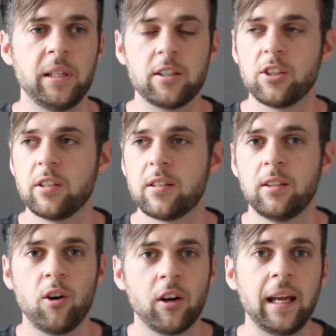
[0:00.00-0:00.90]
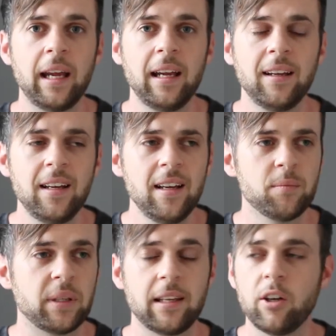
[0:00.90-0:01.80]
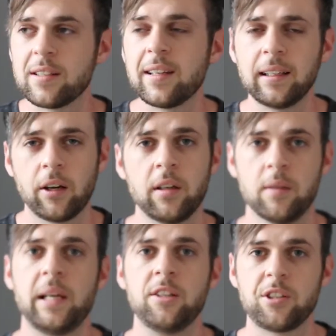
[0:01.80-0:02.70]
pink shirts and long hair, but they're not sitting down on the bench.